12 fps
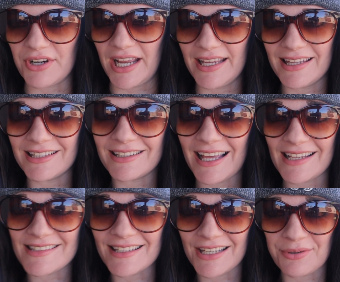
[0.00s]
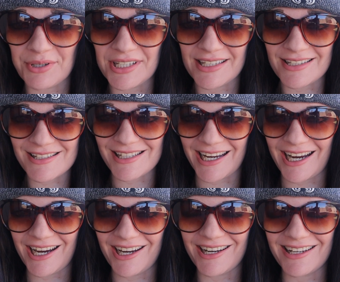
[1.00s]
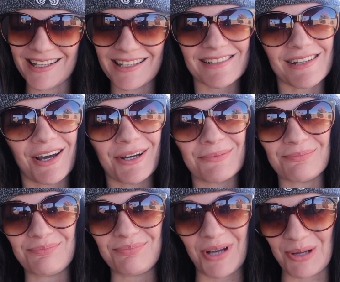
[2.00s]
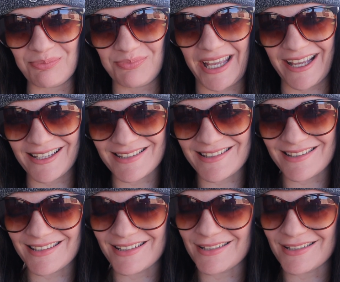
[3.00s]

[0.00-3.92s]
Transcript: right, and the last thing I wanted to share is our bump pics.